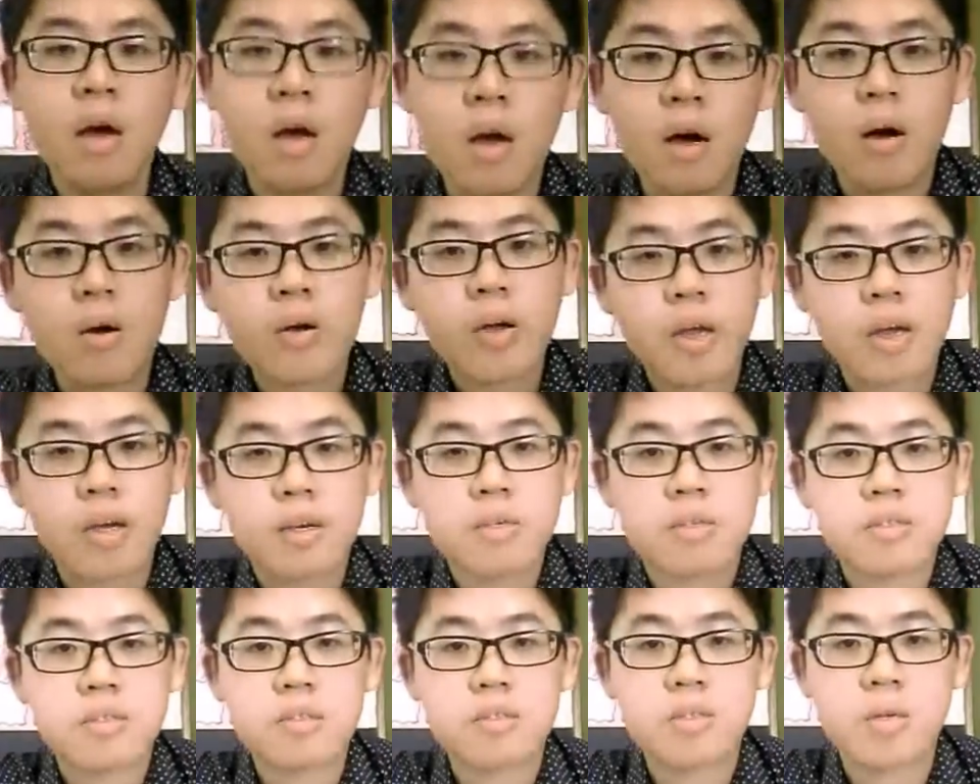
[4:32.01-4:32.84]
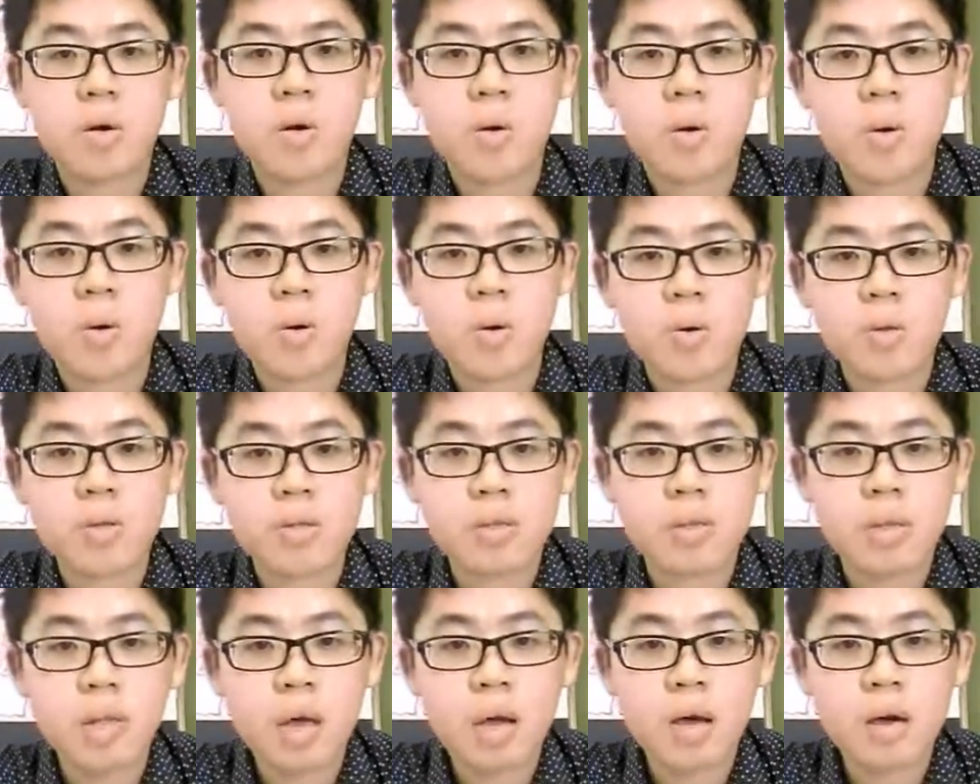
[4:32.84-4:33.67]
Okay, so
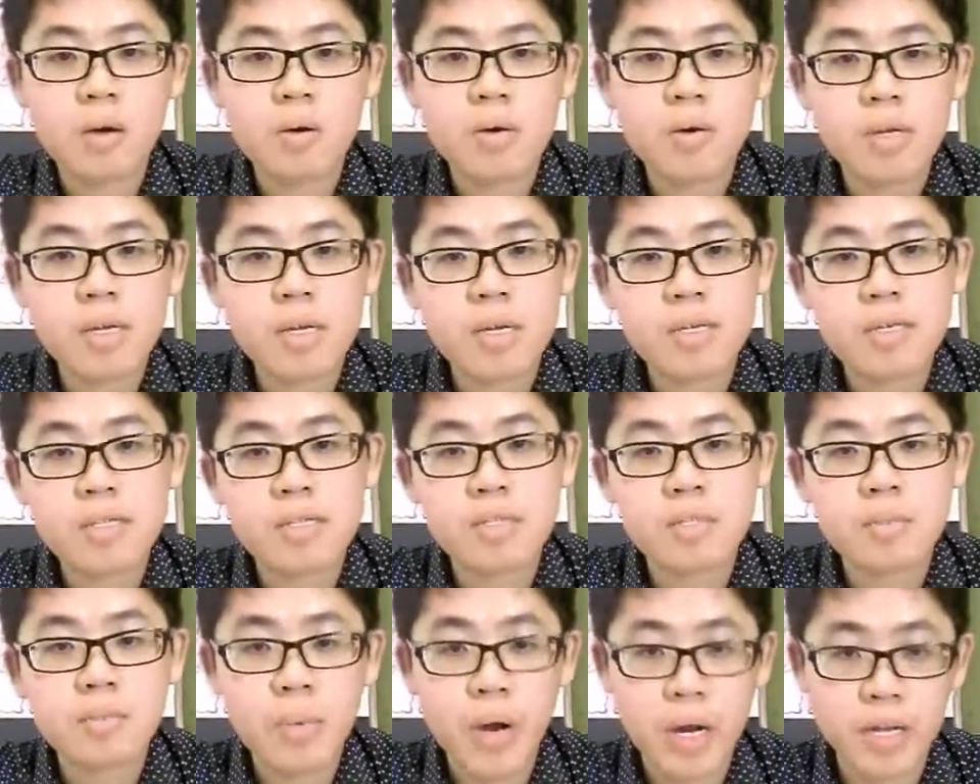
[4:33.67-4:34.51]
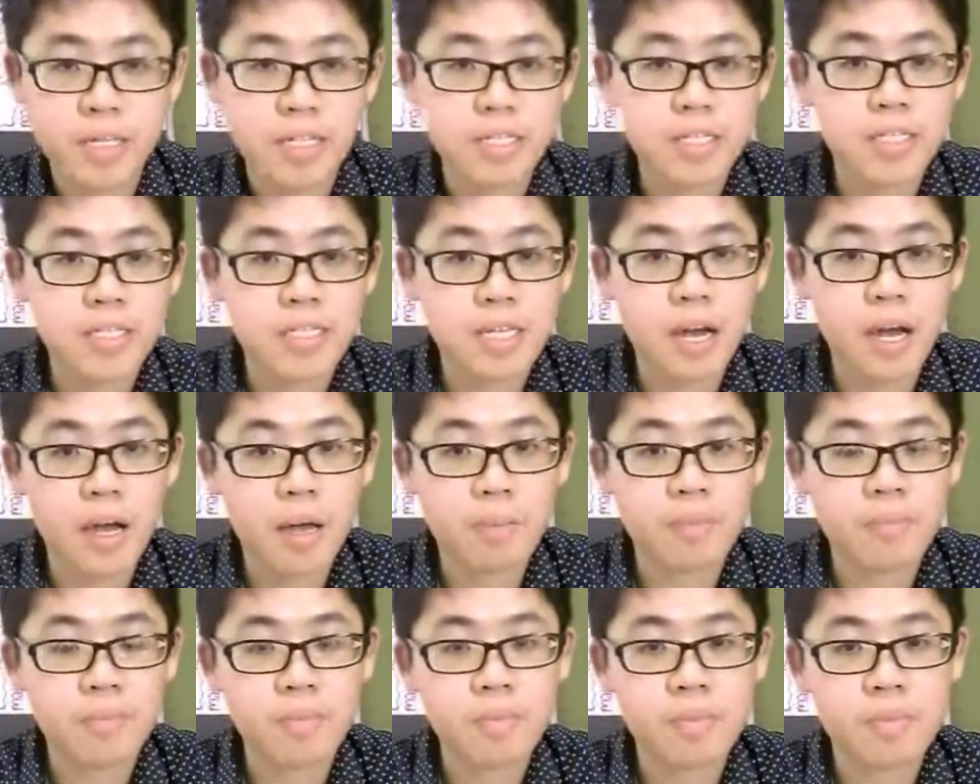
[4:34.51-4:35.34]
now is practice
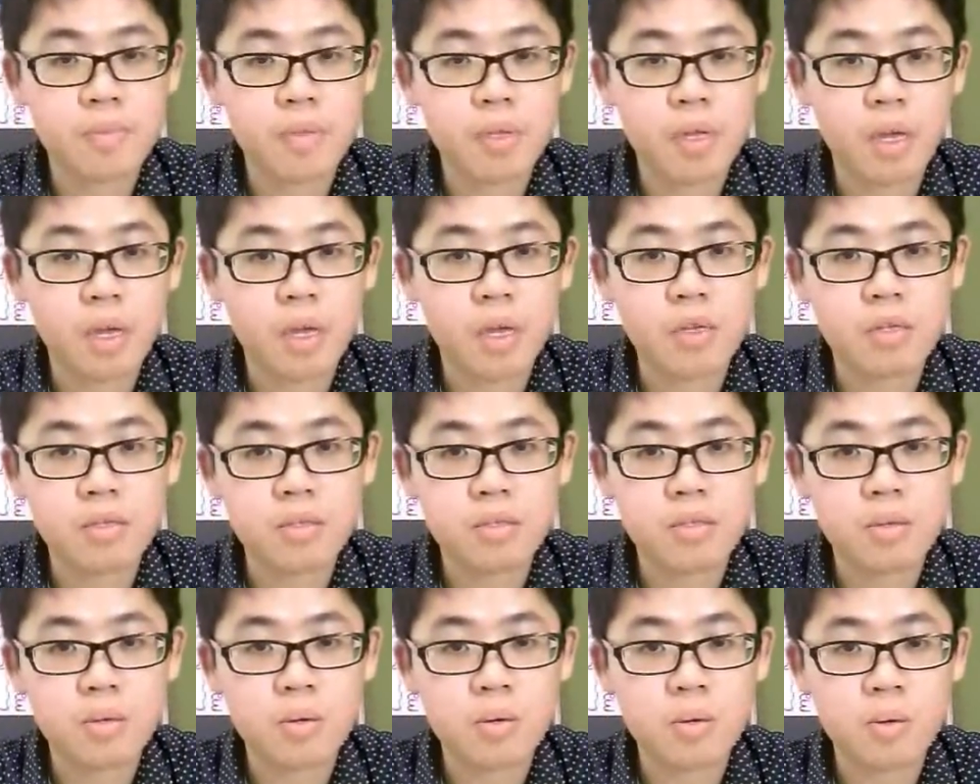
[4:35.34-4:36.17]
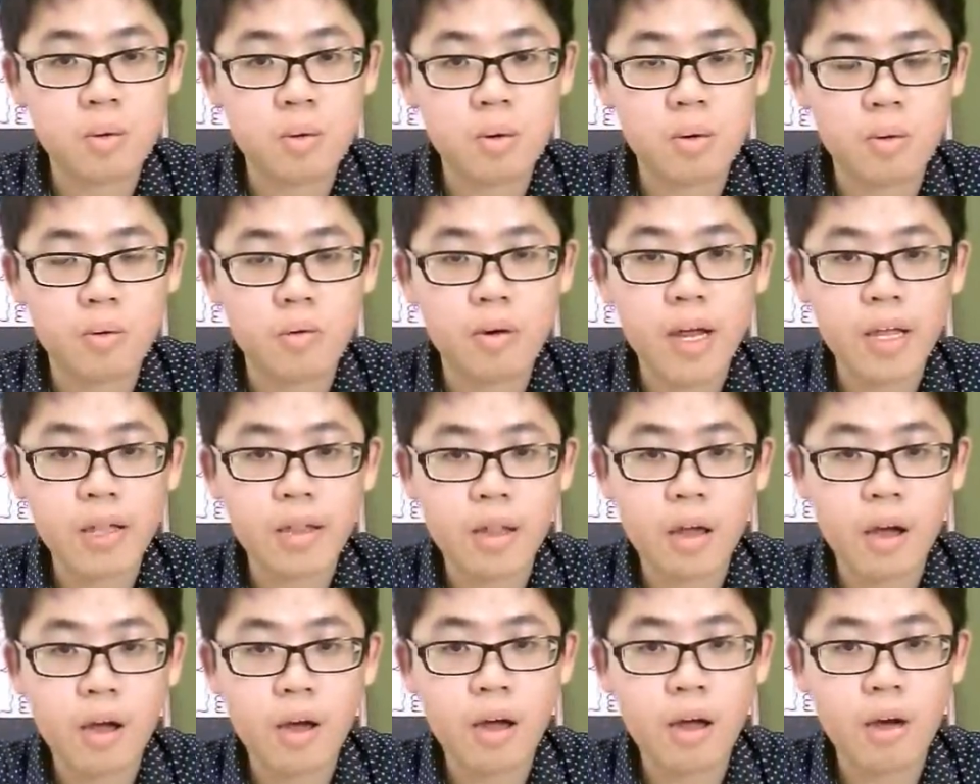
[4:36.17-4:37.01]
time. Okay, so right
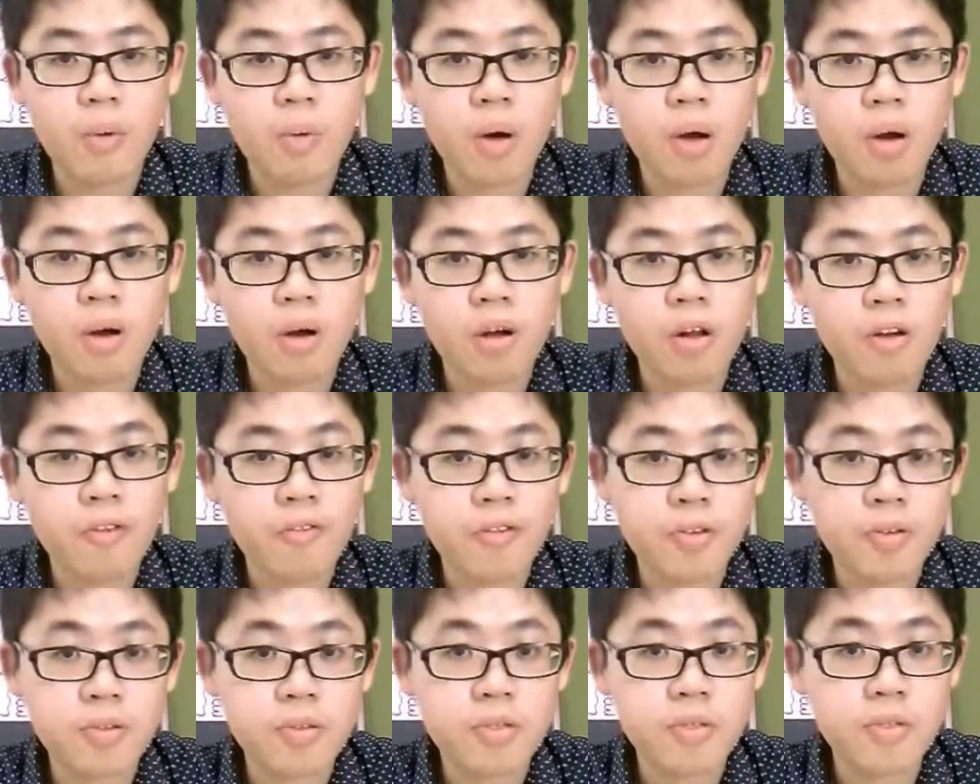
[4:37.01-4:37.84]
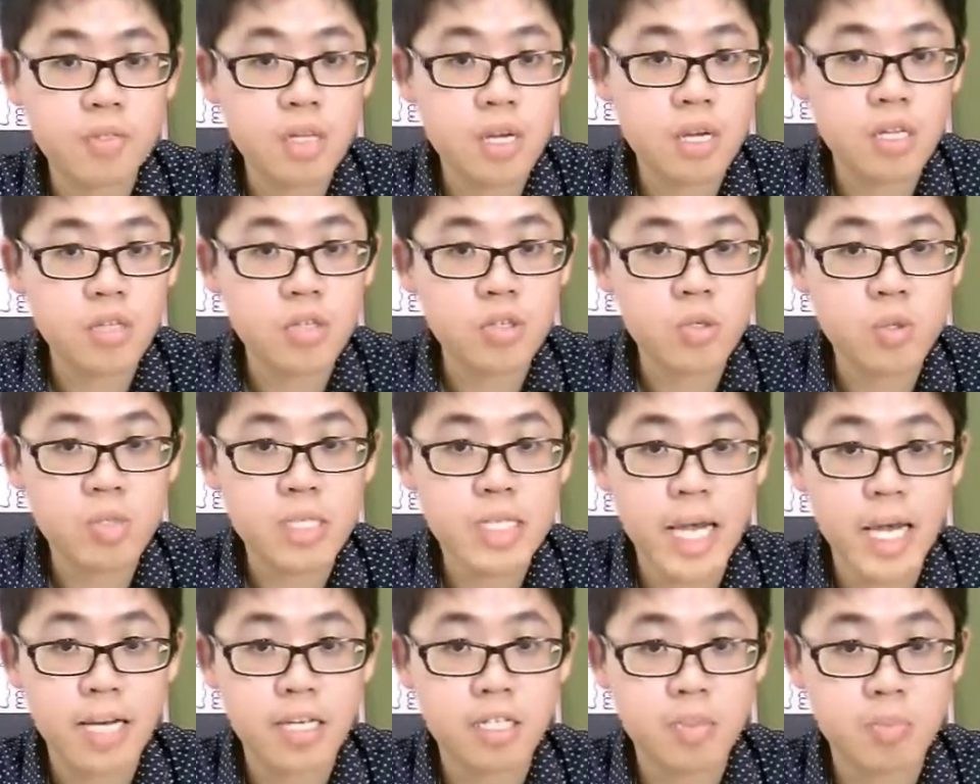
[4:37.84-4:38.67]
now I want all of you to turn to
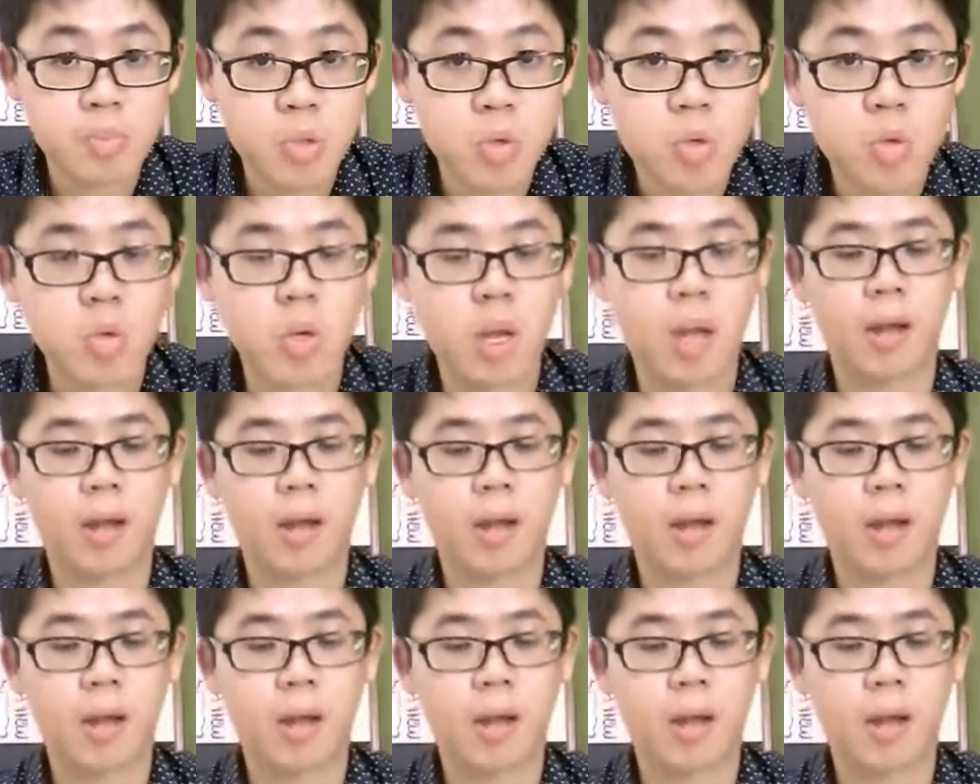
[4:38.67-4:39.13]
textbook.